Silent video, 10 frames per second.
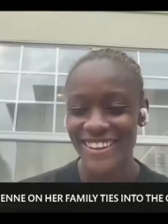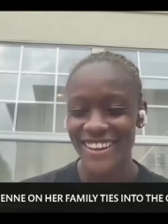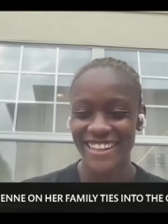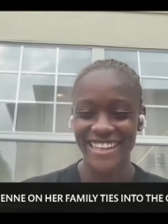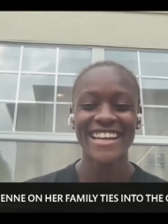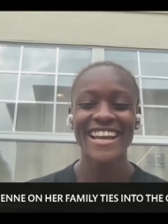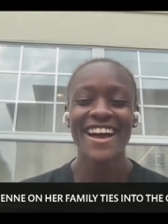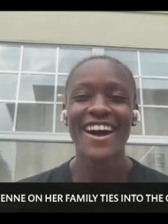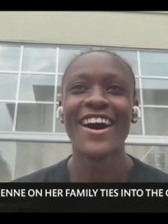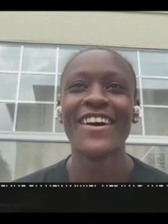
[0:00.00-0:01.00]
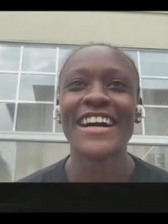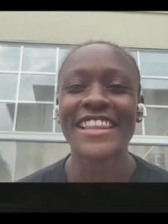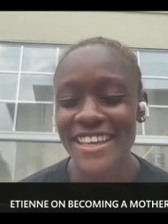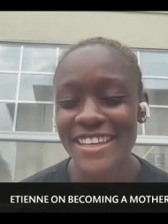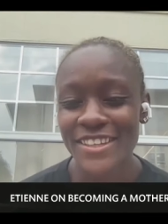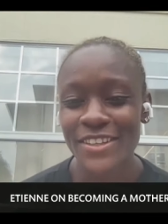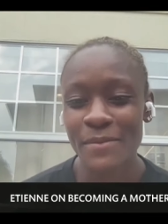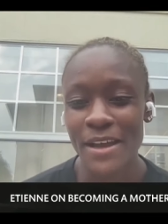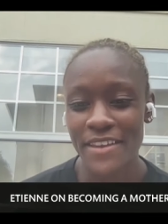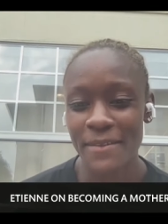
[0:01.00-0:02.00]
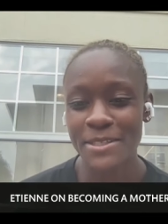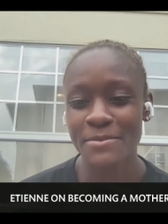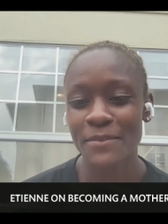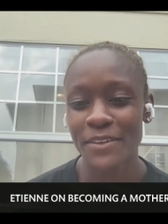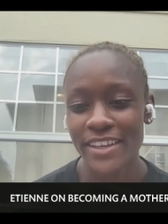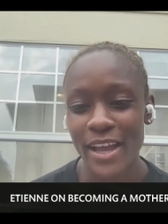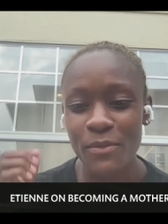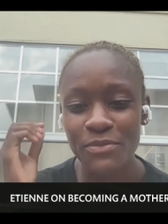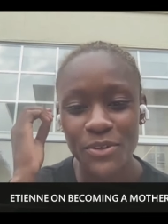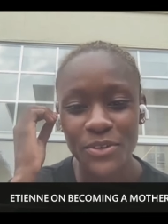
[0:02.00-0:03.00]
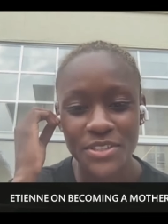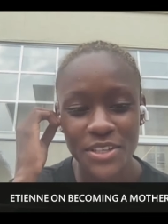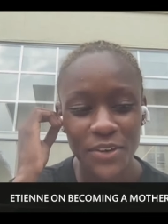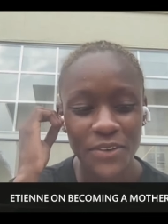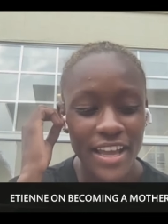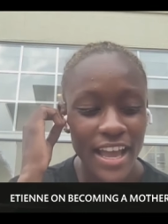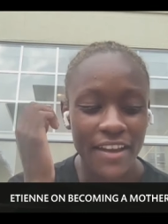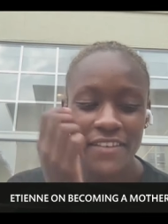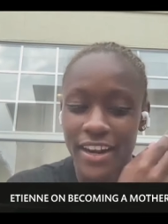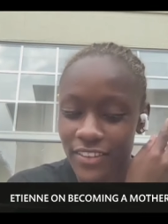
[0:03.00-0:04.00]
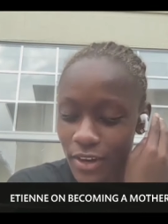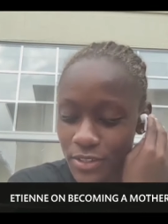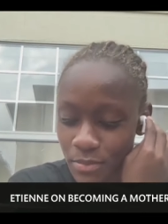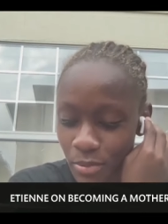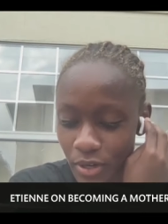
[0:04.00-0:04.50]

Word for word: Sorry. Um, I think, you know, my family's been really helpful. So I've had a lot of